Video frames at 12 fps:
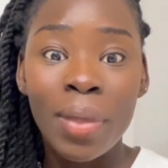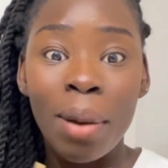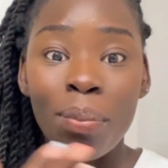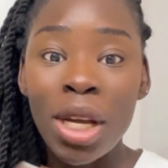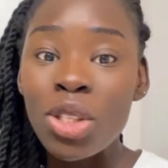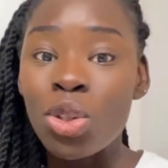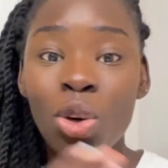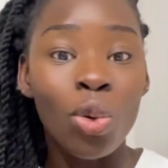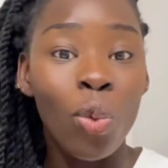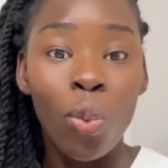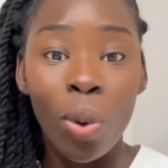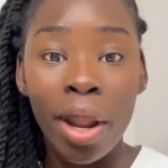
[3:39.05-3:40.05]
based
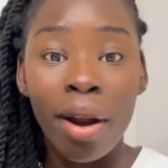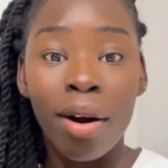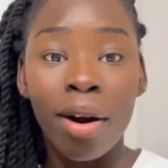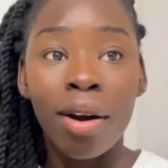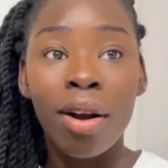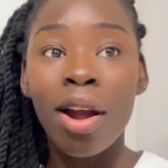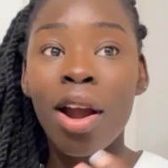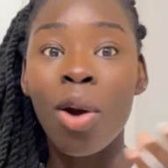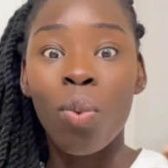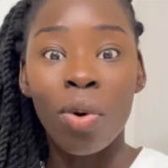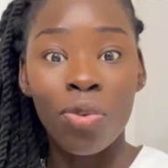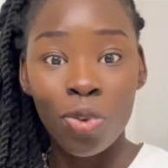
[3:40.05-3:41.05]
on where
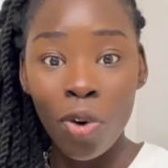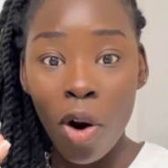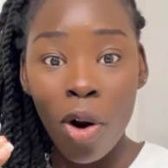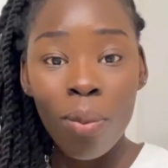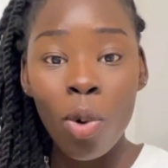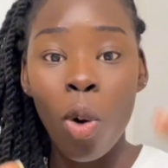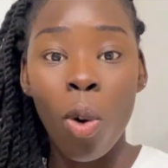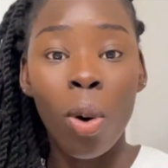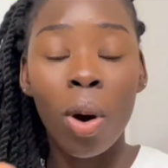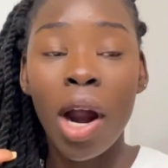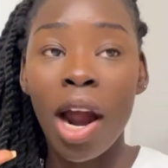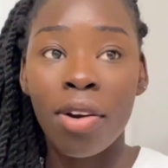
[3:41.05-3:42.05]
we're from
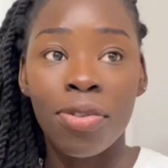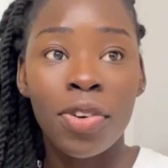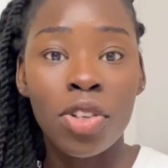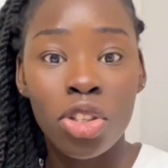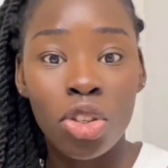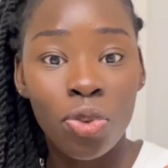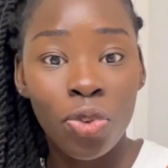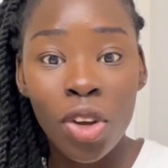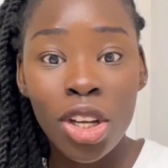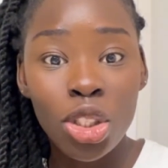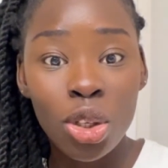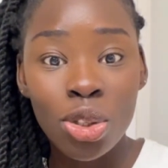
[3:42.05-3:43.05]
or our first
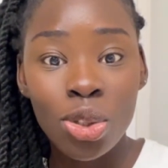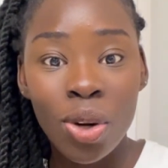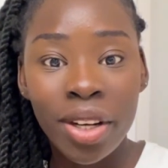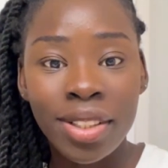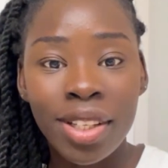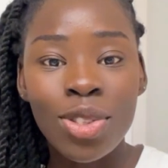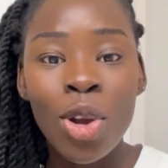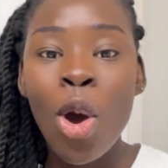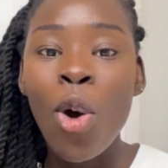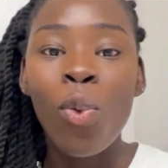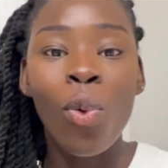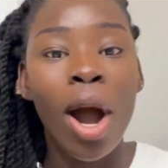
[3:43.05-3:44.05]
facial structures,
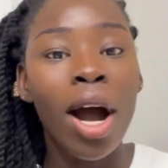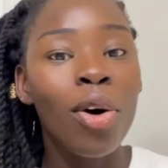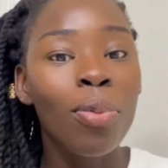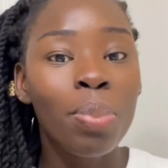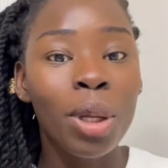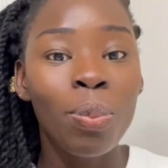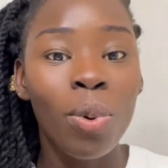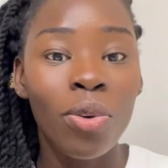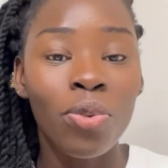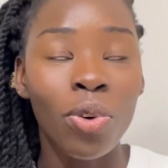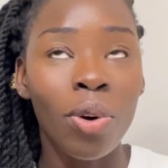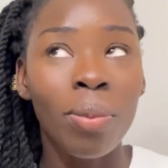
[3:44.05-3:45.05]
while
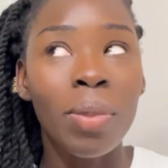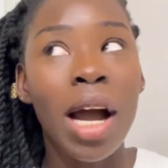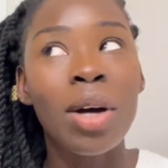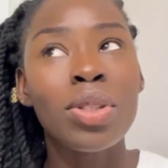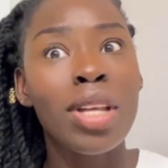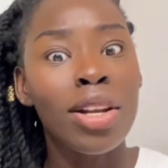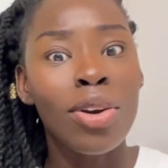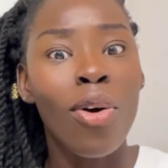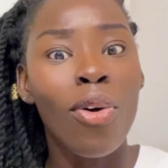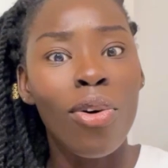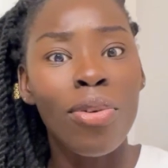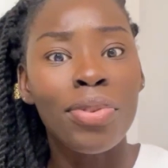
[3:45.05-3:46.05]
people from outside
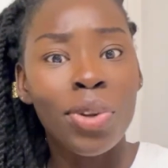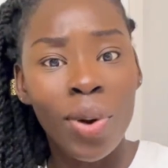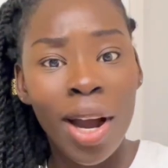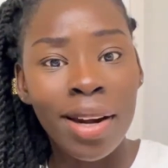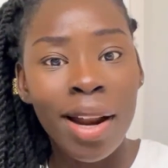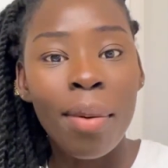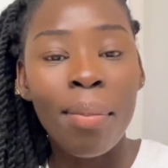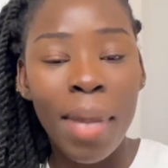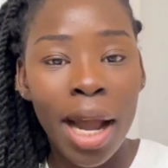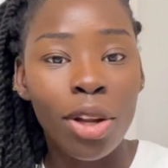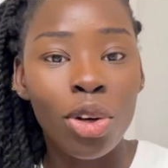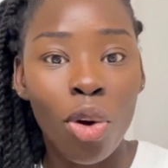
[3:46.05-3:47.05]
of Uganda
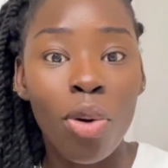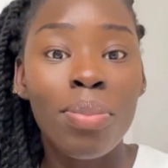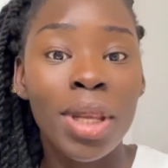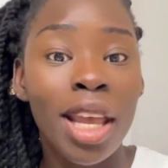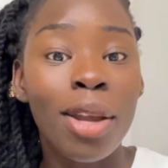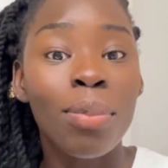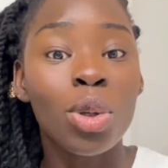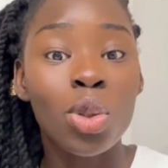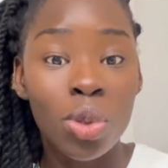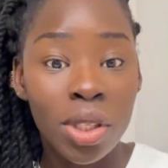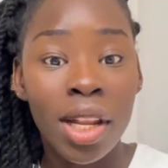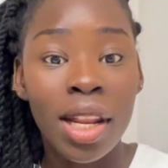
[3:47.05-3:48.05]
might not be able
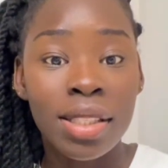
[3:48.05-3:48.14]
to tell us